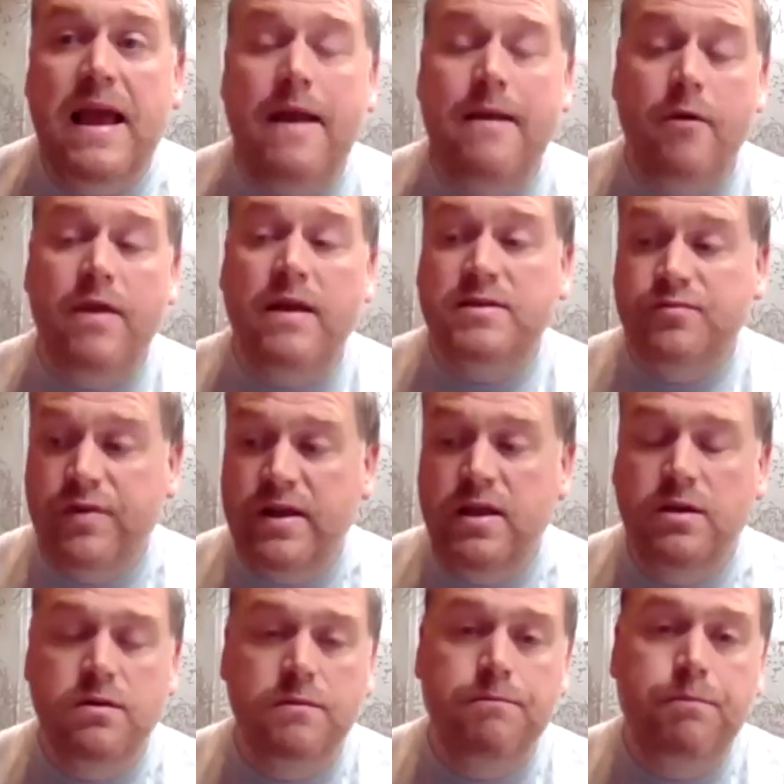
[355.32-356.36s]
no, that's really
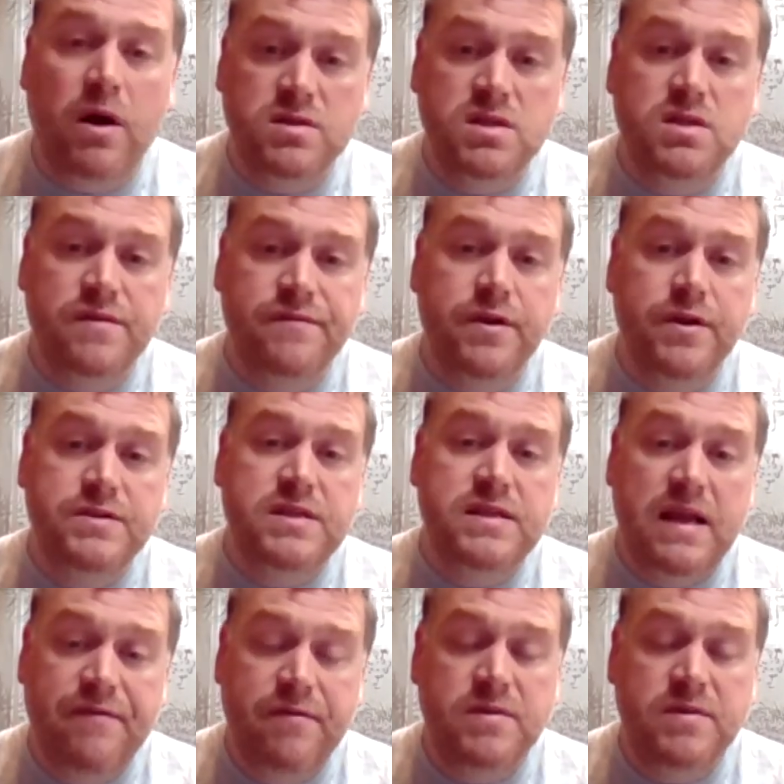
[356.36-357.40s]
good, positive news
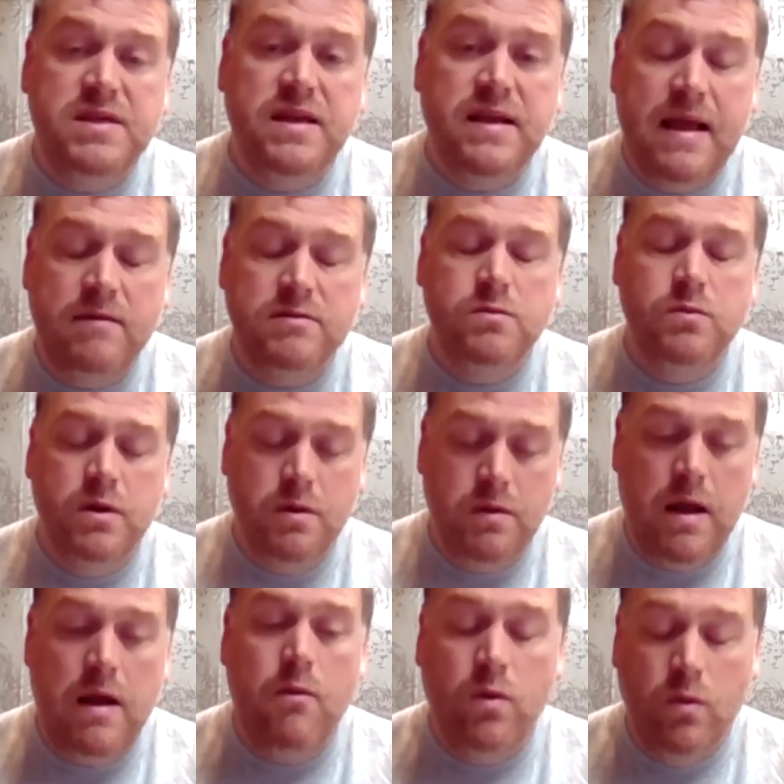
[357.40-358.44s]
today from the City Council.
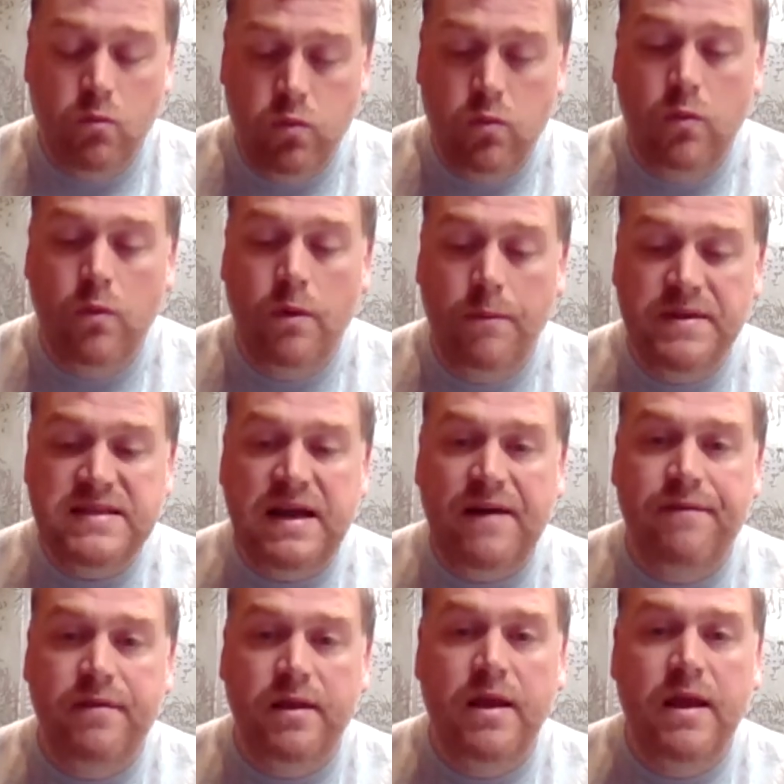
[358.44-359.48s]
We'll be
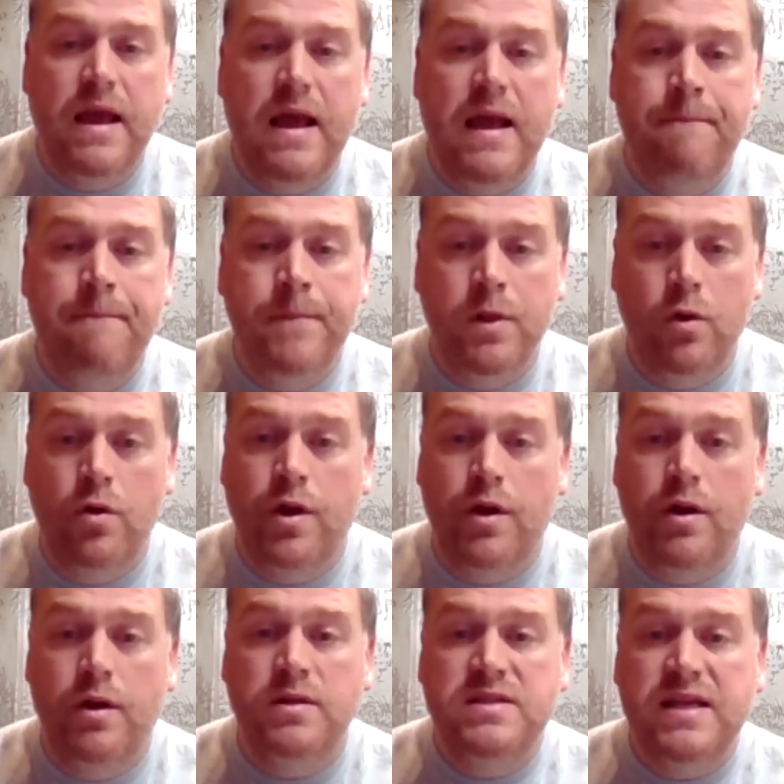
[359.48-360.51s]
definitely looking
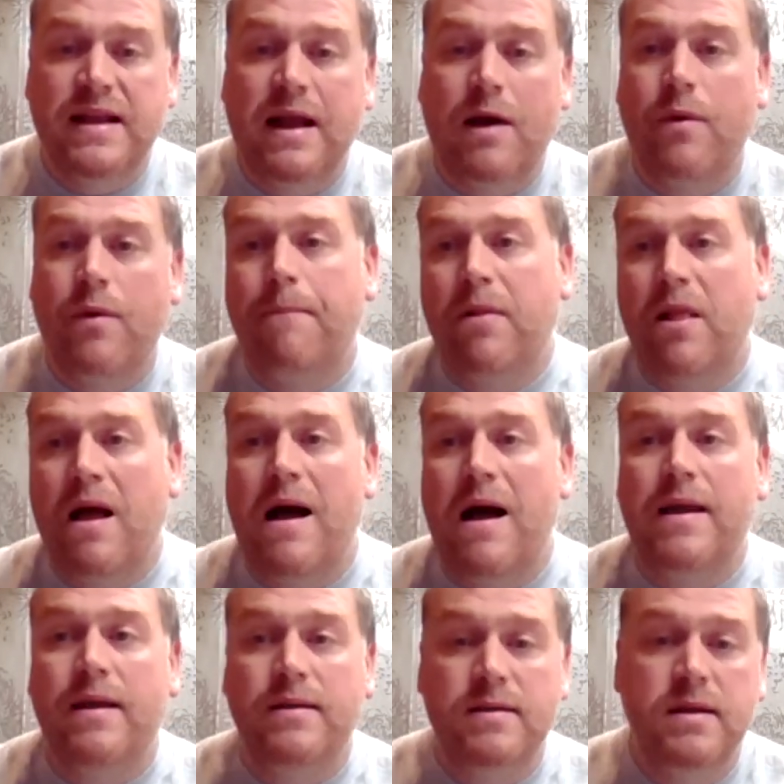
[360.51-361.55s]
and seeing how we apply
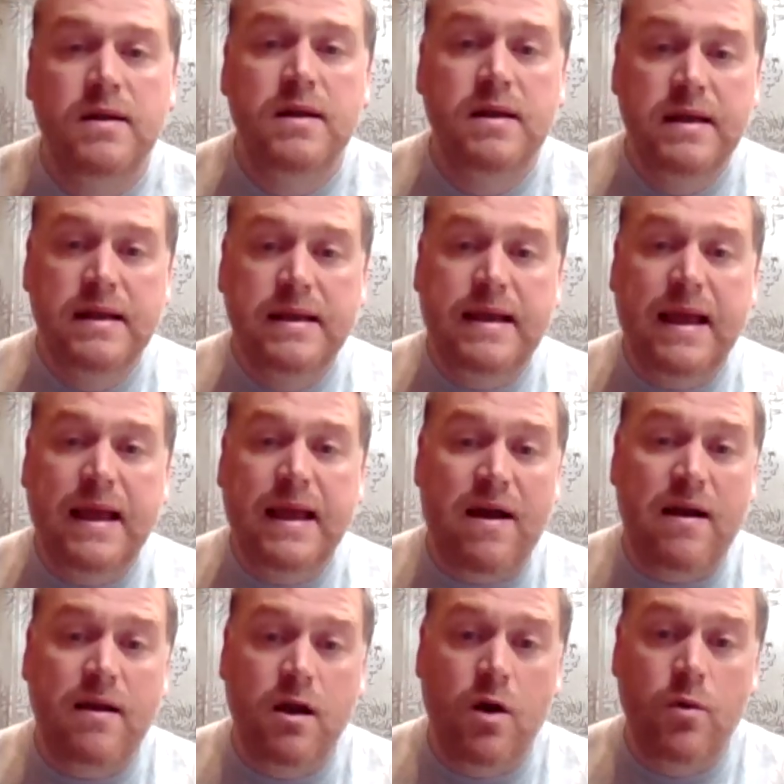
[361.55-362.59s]
and get that
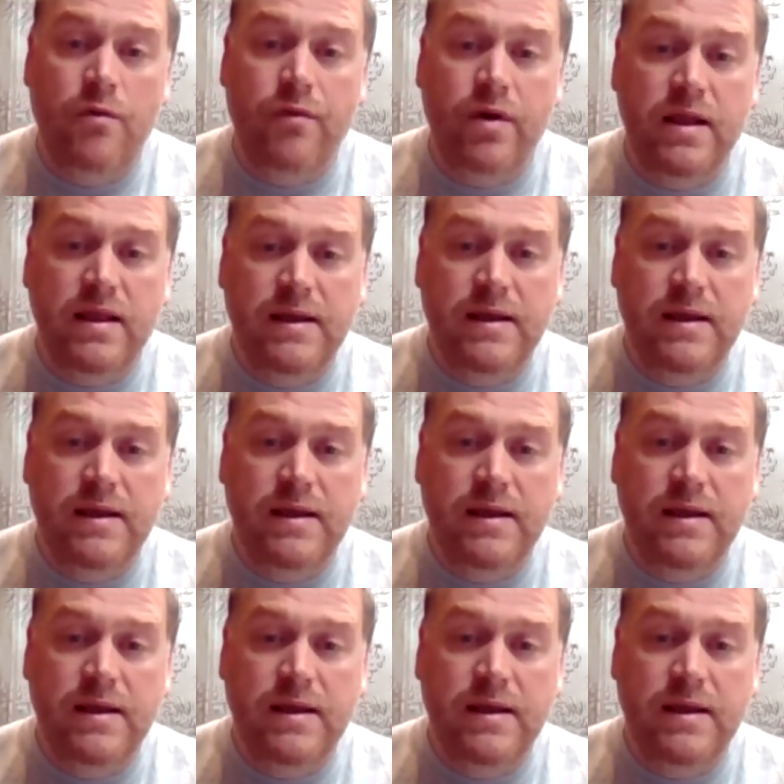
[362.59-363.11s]
going, really.